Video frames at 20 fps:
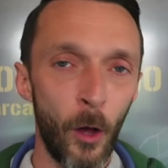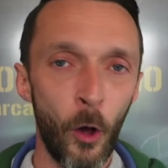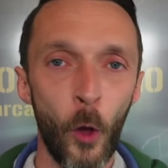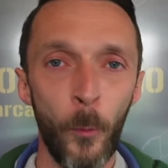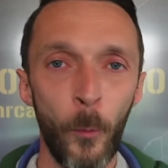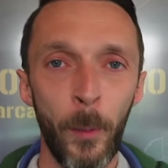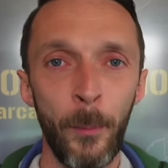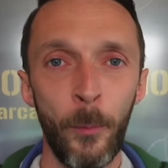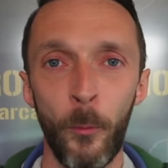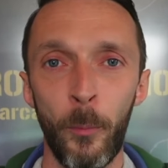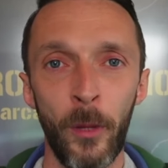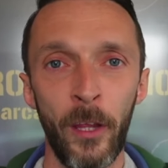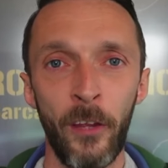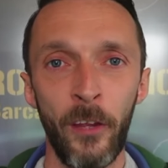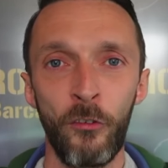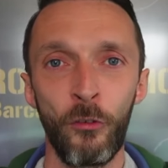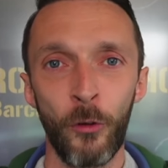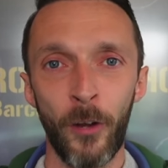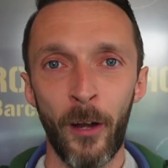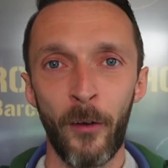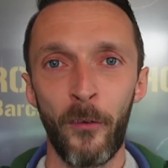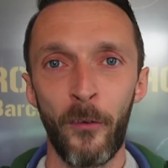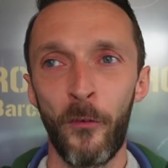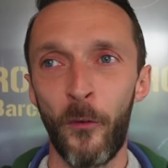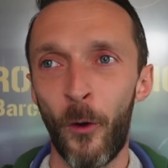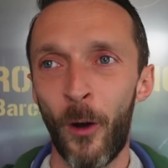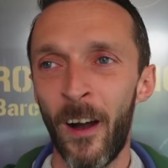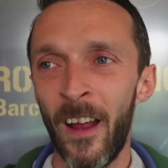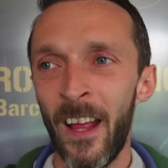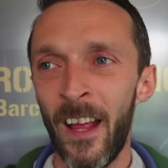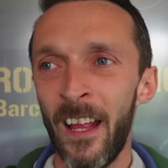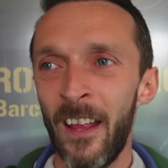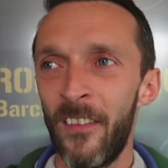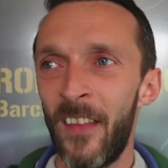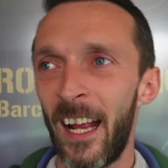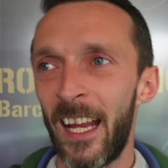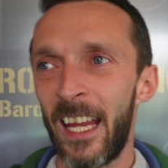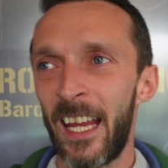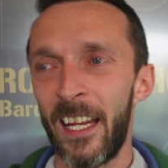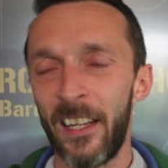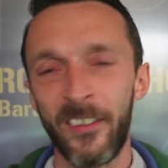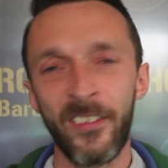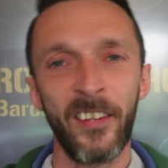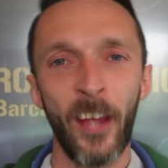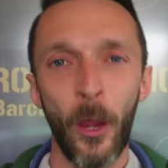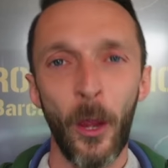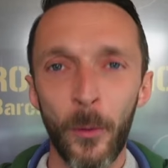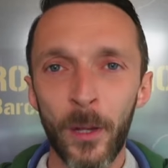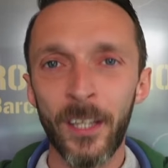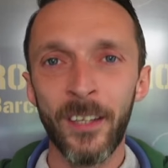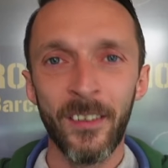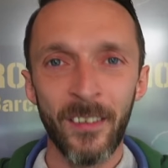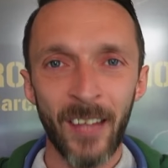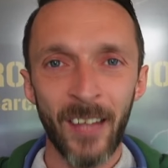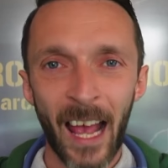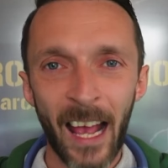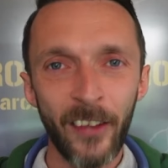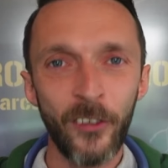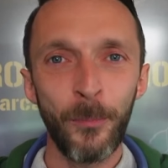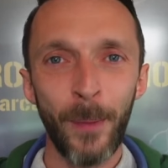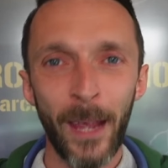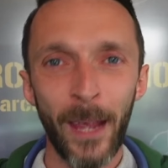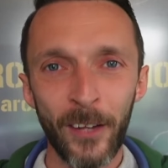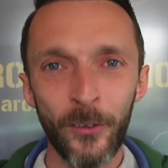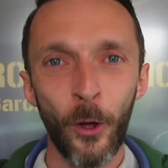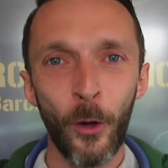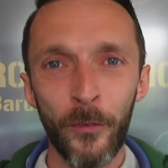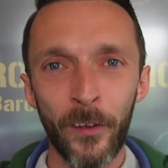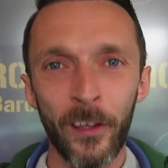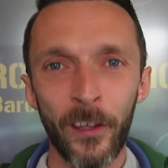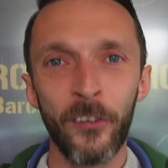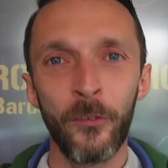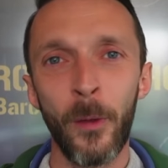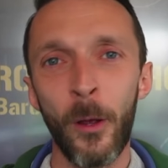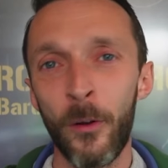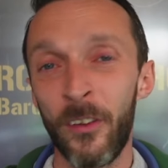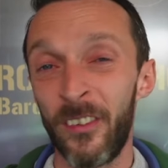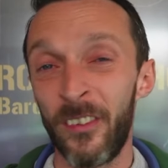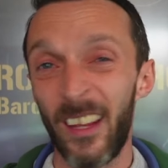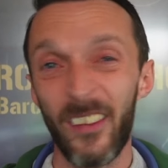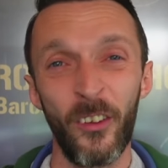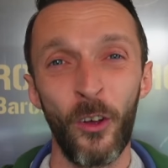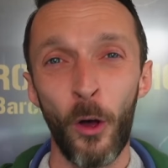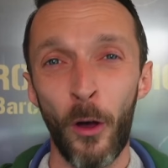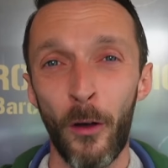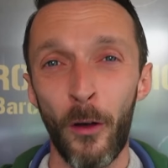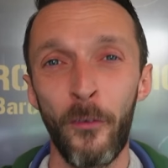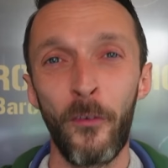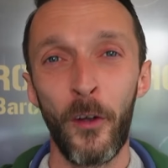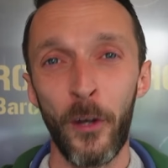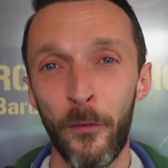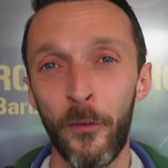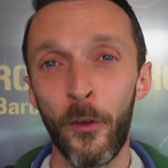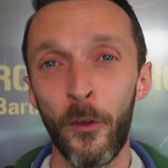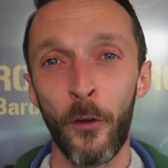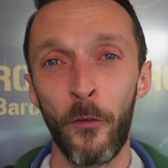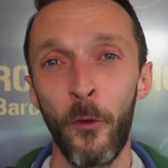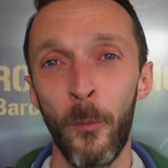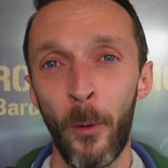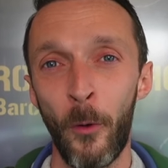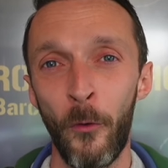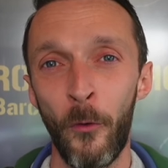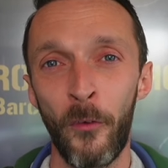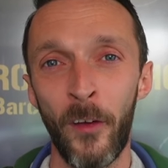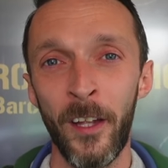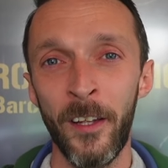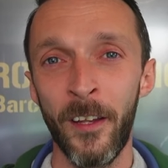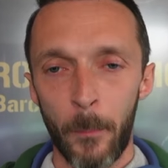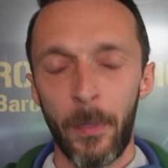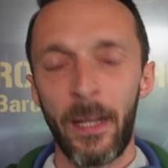a lot of people play Sorare for that kind of scouting aspect of it as well, because that's a lot of fun if you're a football fan.